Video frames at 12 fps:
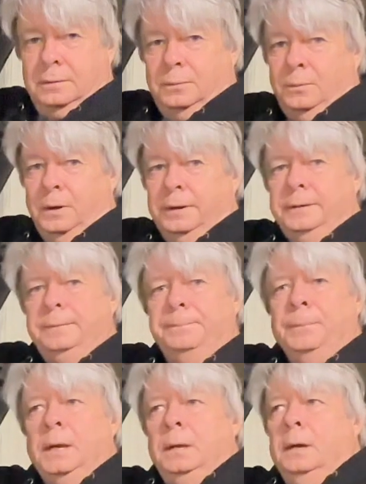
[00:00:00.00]
right?
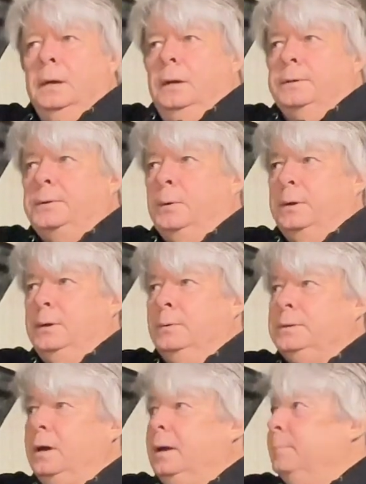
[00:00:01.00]
So at no
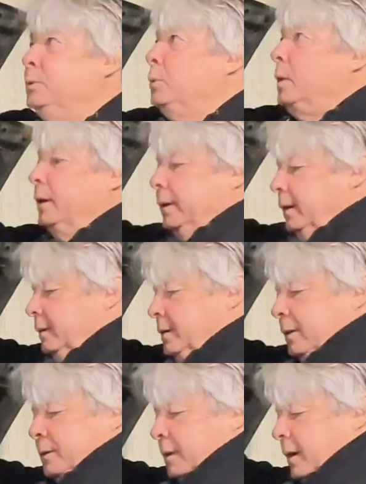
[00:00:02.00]
time do I
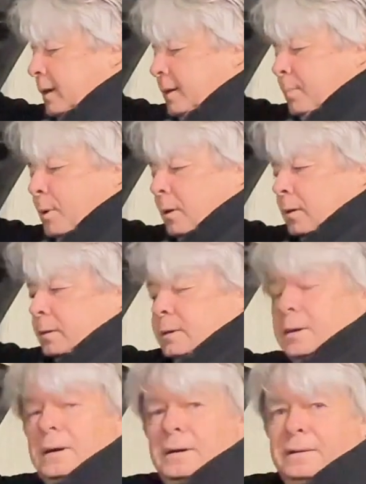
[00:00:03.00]
touch any part
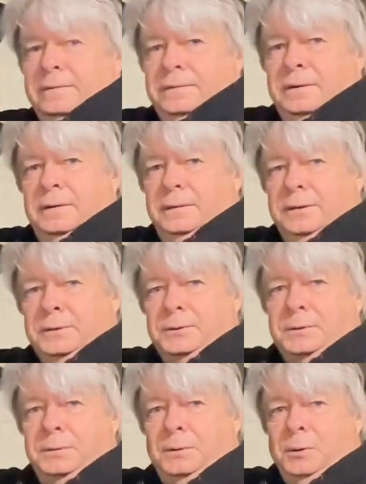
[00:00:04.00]
of
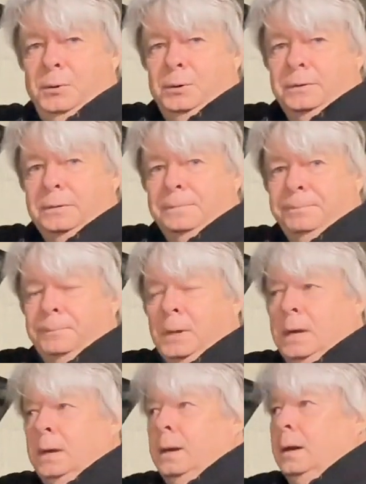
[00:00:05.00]
this hood.
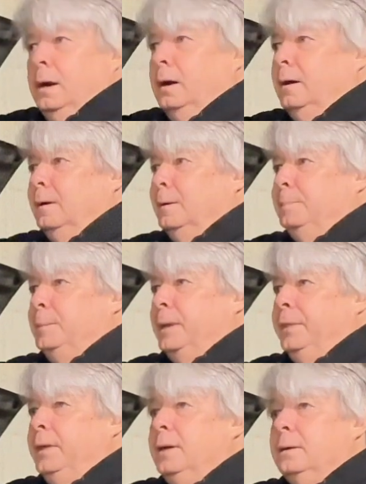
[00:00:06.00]

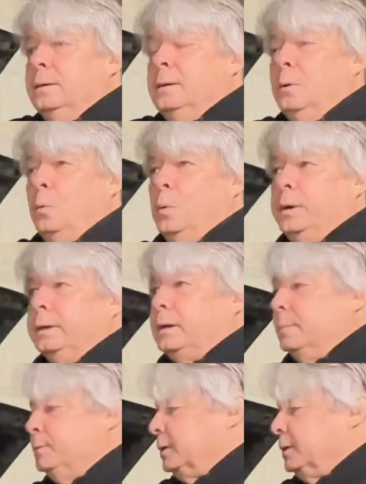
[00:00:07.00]
Then when it comes to